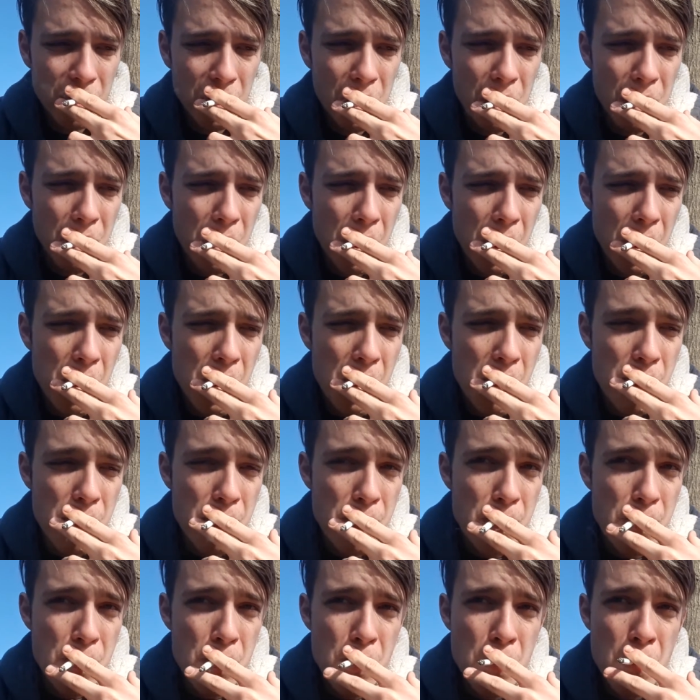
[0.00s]

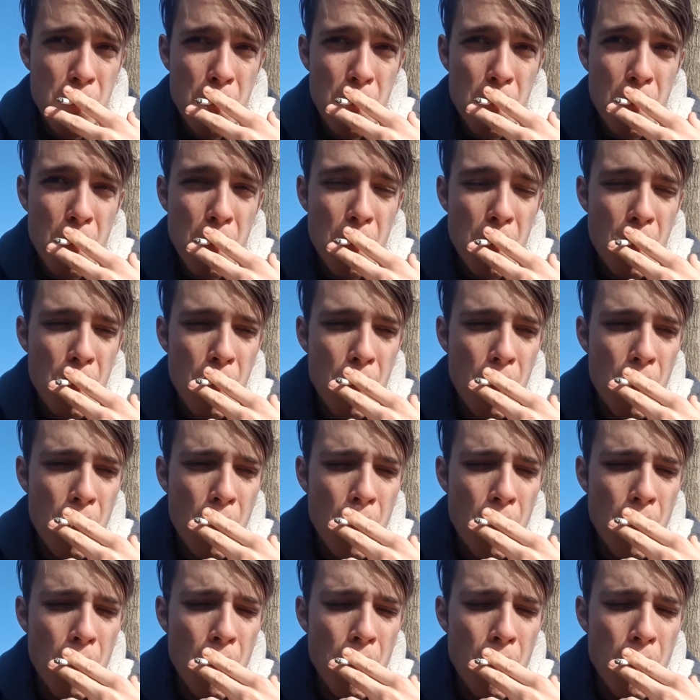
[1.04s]

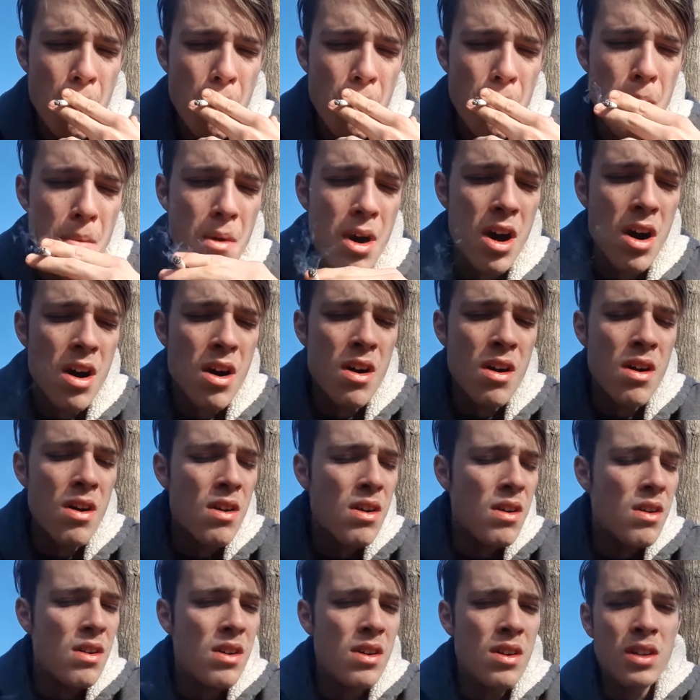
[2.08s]

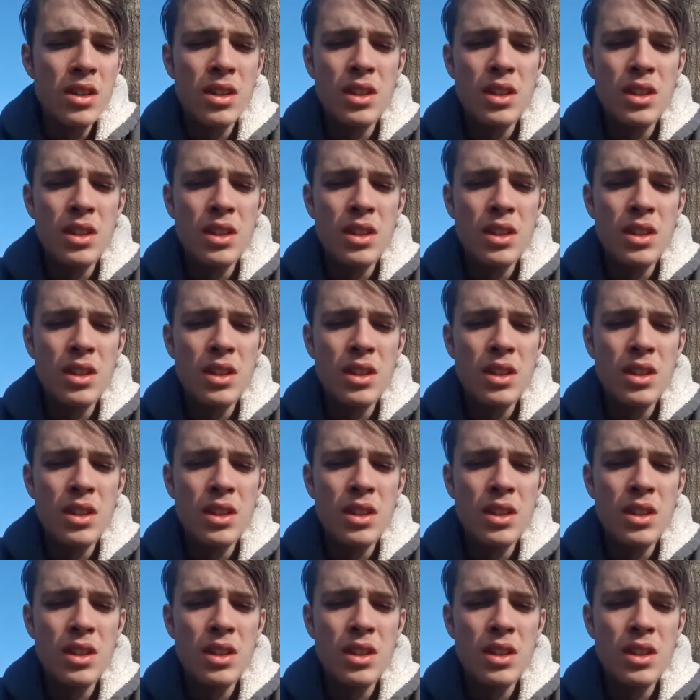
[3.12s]
[no speech]